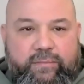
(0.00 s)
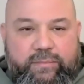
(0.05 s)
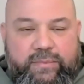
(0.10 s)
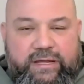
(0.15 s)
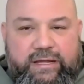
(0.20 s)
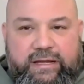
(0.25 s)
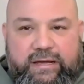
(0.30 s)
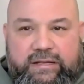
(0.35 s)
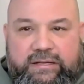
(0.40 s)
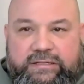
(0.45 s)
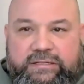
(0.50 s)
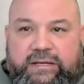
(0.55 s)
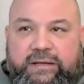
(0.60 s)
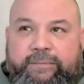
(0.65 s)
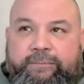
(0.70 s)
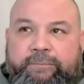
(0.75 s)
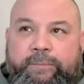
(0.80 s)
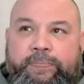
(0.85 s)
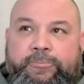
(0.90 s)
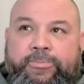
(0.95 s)
them because
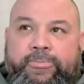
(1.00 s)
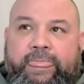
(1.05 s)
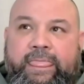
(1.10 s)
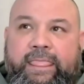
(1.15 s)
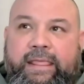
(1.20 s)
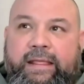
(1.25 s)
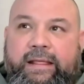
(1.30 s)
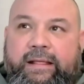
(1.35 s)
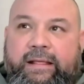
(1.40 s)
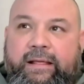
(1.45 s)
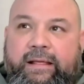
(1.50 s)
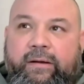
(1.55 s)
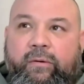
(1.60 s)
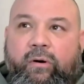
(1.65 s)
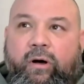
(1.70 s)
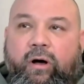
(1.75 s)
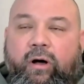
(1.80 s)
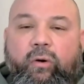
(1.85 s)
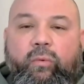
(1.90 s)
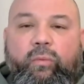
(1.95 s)

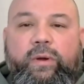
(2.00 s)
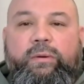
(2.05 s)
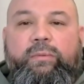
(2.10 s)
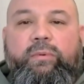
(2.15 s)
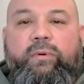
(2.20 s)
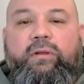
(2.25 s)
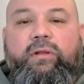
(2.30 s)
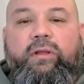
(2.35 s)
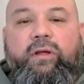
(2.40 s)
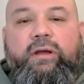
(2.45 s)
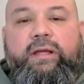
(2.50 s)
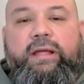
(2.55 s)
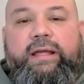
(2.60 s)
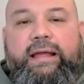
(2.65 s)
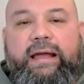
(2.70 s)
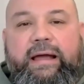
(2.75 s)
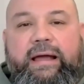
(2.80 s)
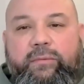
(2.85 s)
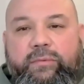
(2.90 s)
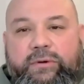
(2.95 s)
all we were
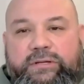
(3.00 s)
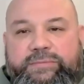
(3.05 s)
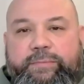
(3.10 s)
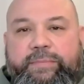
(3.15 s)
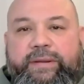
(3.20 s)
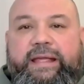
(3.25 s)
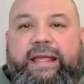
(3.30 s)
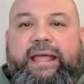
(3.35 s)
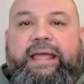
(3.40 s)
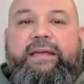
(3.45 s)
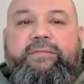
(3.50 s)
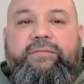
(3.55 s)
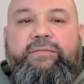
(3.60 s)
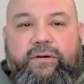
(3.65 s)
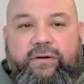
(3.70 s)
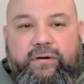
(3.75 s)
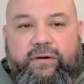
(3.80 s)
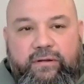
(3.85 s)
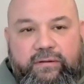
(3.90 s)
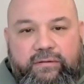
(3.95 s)
looking at was
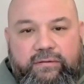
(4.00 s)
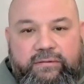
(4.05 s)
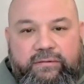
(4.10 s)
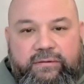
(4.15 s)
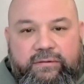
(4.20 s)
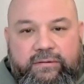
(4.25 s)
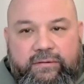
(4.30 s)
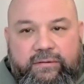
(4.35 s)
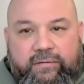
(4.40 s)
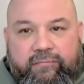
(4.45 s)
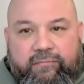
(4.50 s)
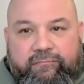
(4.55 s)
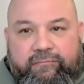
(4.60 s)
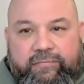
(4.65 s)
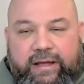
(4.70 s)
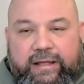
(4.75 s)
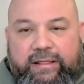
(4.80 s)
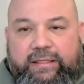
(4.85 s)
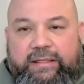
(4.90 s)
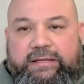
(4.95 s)
behavioral.
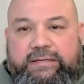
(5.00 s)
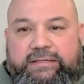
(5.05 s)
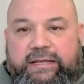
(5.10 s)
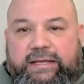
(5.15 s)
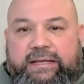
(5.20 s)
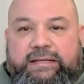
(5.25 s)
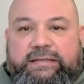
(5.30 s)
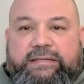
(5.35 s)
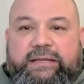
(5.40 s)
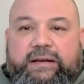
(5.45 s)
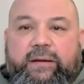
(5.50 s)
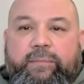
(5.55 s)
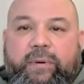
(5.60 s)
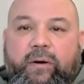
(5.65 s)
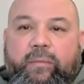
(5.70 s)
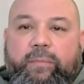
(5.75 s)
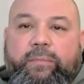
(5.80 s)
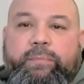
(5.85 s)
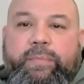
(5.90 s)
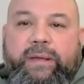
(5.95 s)
And this isn't
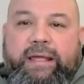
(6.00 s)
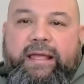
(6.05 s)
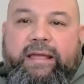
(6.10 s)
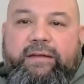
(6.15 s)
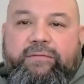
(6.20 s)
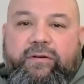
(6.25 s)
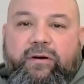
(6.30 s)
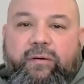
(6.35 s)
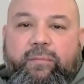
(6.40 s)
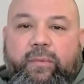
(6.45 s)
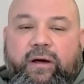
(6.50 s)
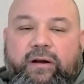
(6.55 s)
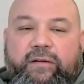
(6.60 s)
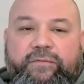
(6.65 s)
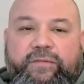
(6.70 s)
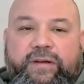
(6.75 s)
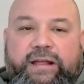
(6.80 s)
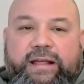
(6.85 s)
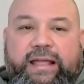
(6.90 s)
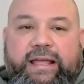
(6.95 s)
about behavioral
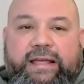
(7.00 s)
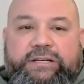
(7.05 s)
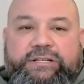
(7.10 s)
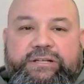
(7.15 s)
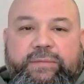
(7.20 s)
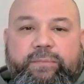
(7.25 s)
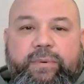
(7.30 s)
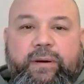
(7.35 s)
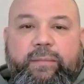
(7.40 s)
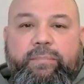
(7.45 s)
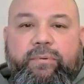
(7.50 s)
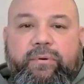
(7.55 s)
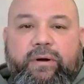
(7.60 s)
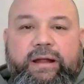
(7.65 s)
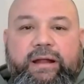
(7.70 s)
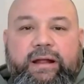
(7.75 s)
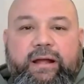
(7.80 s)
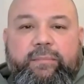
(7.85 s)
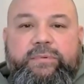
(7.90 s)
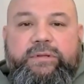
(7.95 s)
modification, but
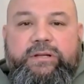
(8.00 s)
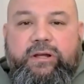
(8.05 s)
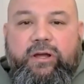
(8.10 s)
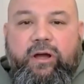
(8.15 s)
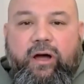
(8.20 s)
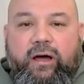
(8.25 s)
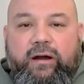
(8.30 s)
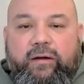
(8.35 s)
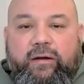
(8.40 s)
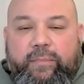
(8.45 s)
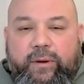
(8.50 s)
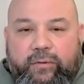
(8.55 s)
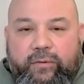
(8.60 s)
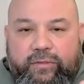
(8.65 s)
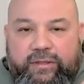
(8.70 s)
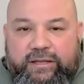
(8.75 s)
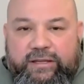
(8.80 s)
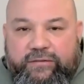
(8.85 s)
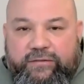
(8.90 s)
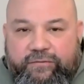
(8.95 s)
bringing up to God
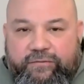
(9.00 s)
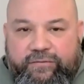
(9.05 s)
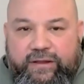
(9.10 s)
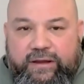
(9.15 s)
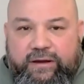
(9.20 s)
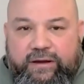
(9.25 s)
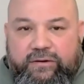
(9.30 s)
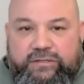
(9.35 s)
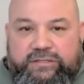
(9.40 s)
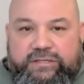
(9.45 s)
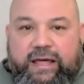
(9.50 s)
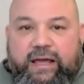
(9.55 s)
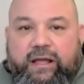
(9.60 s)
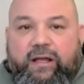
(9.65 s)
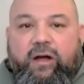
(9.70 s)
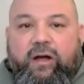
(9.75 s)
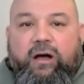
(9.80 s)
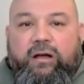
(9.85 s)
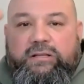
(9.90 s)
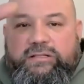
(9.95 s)
about these fears
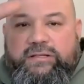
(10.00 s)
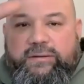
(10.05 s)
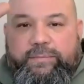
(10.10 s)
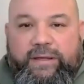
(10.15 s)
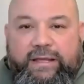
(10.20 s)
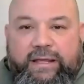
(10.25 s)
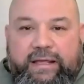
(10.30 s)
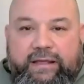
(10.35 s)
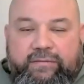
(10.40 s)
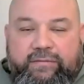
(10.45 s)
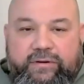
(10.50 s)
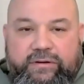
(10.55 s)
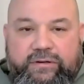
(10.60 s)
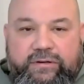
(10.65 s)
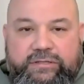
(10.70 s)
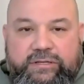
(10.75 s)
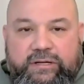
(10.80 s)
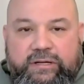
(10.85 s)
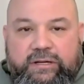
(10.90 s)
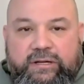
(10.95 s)
that cause the
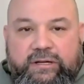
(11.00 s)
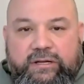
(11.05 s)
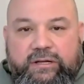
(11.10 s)
behaviors.